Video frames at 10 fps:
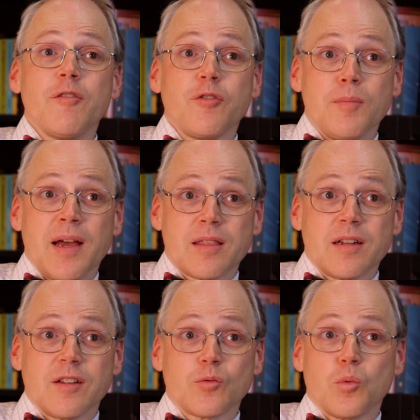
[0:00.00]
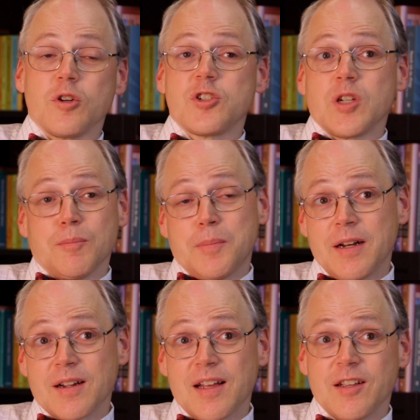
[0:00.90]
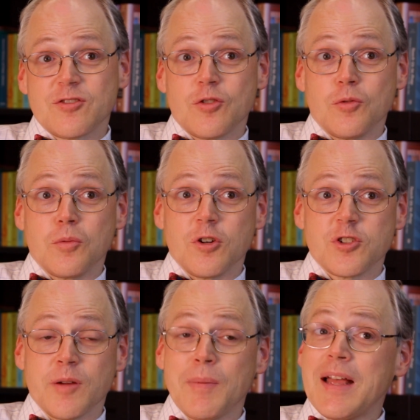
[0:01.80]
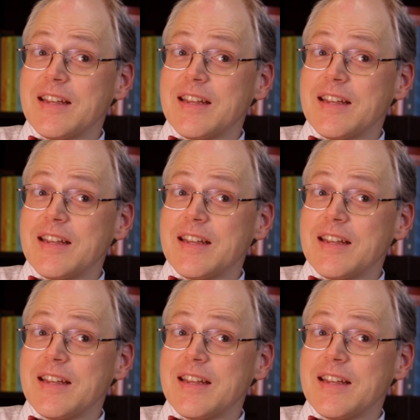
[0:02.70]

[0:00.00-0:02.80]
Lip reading: for Methodist worship, Pentecostal worship,